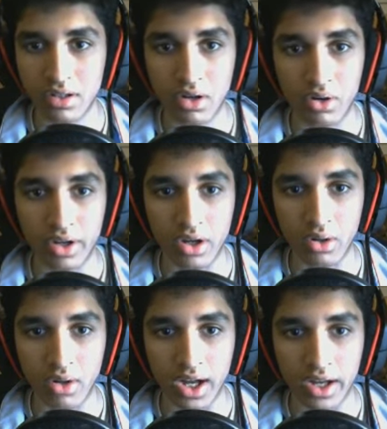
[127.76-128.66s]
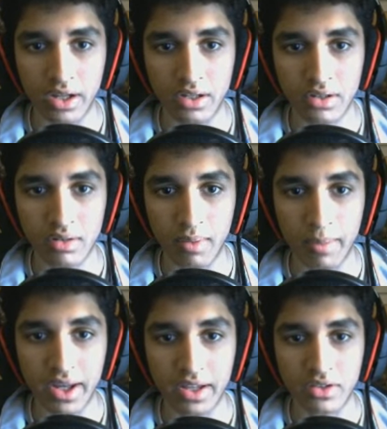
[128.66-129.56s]
Okay. Oh, hi. My
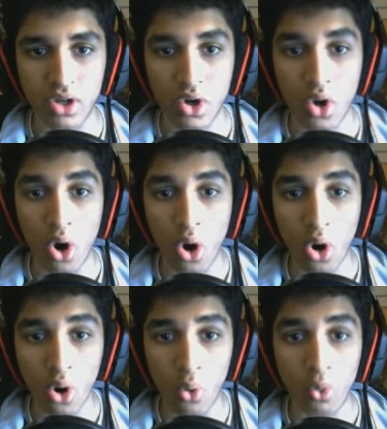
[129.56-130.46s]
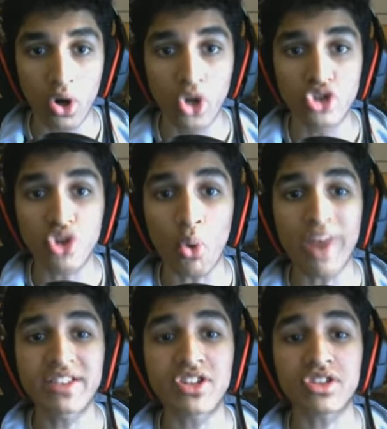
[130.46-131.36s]
man. Oh. So
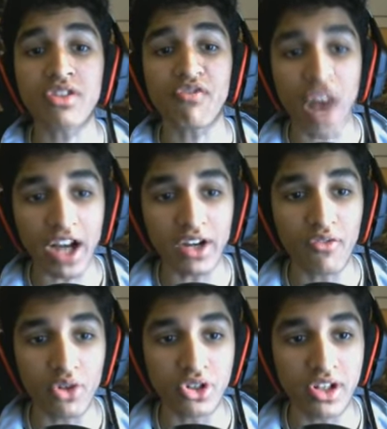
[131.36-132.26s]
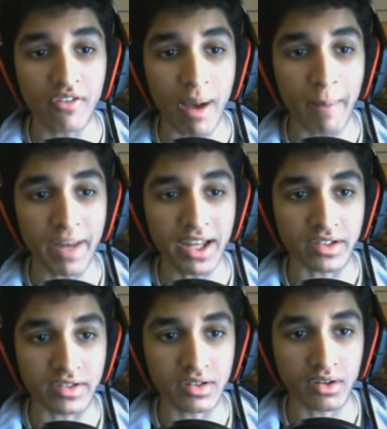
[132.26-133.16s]
it's just a fire version of my
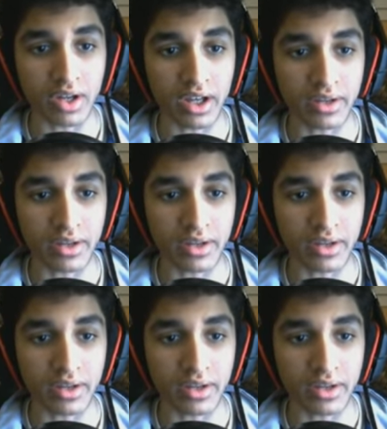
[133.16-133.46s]
man's. Okay.